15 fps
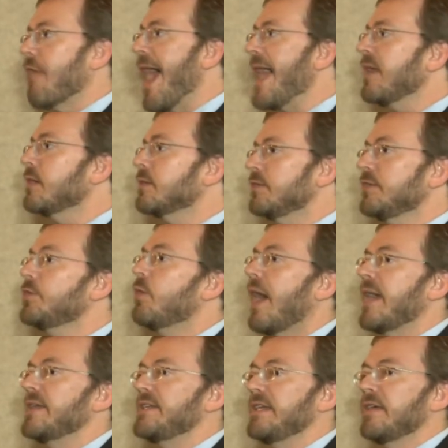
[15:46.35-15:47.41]
radical new
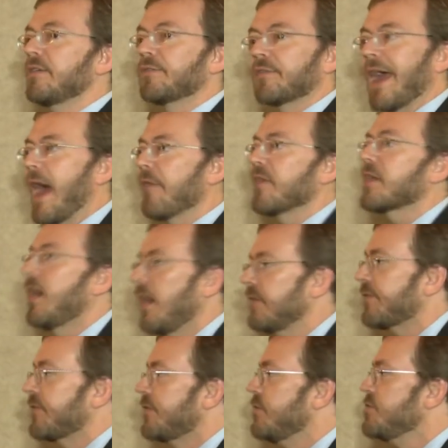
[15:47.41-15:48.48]
ideas for how the
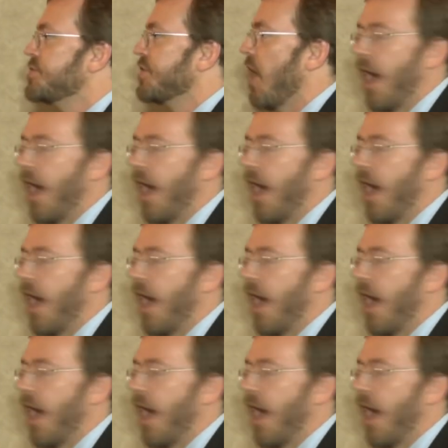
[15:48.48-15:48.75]
Constitution